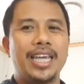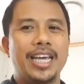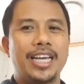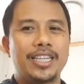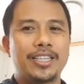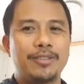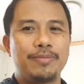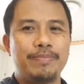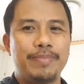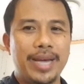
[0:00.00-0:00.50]

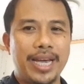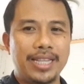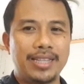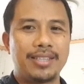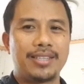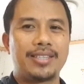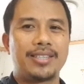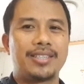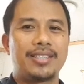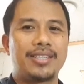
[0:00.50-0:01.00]

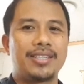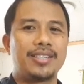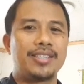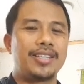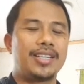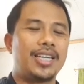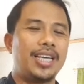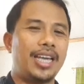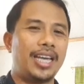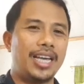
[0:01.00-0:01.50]
expense.
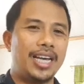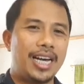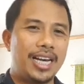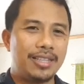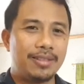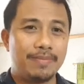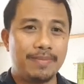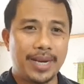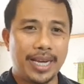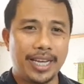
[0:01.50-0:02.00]
Okay,
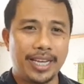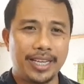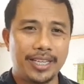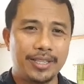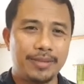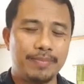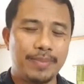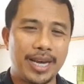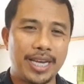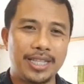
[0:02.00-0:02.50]
at my
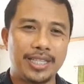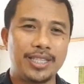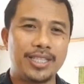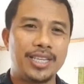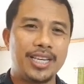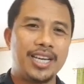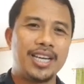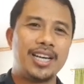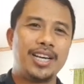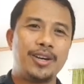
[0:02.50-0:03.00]
expense,
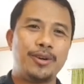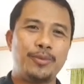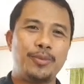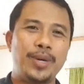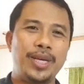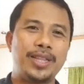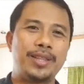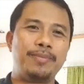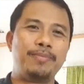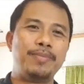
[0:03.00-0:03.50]

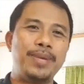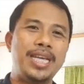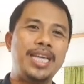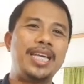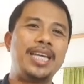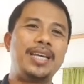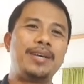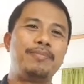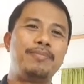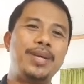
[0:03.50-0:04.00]
with
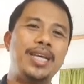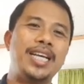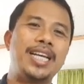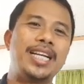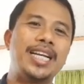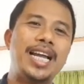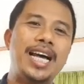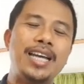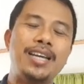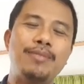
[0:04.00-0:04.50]
me being
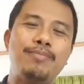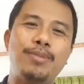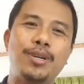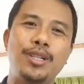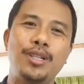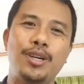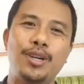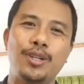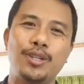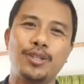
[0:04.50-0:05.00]

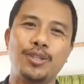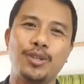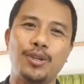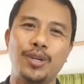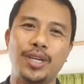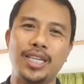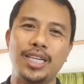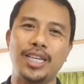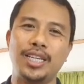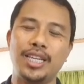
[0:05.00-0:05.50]
liable also,
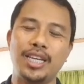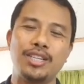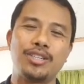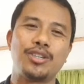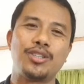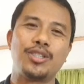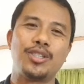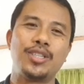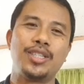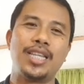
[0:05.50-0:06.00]
in
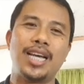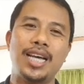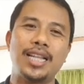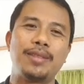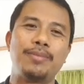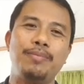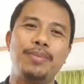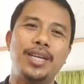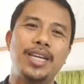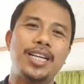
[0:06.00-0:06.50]
addition to
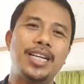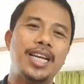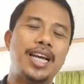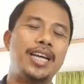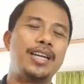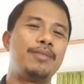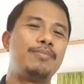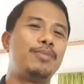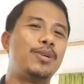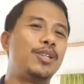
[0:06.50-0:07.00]
that, being
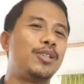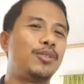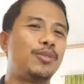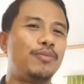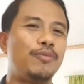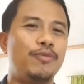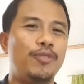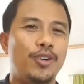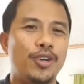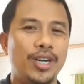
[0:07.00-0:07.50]
liable
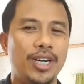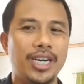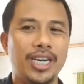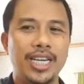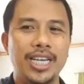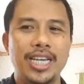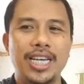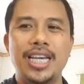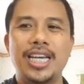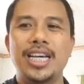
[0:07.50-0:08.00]
for
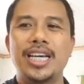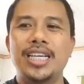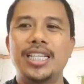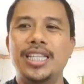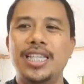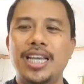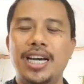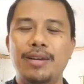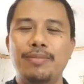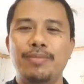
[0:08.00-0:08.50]

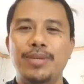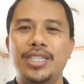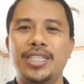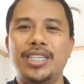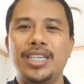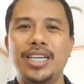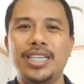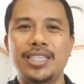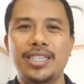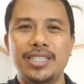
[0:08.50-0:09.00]

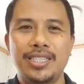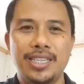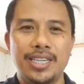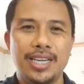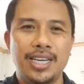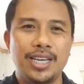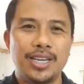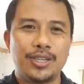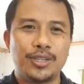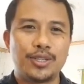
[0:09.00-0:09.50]
damages.
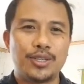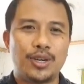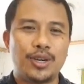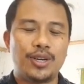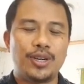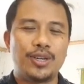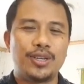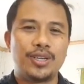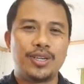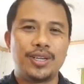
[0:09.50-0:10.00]

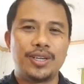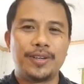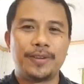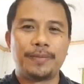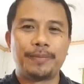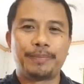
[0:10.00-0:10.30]
So